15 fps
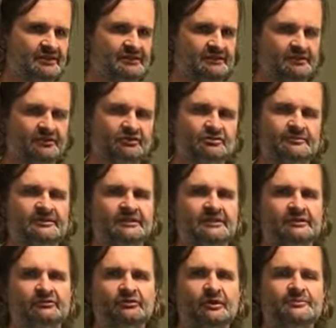and
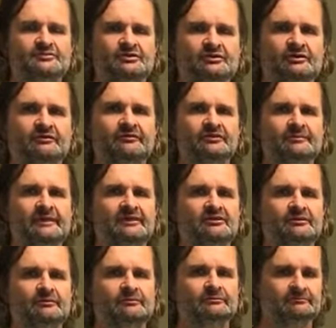ultimately rupture of the metal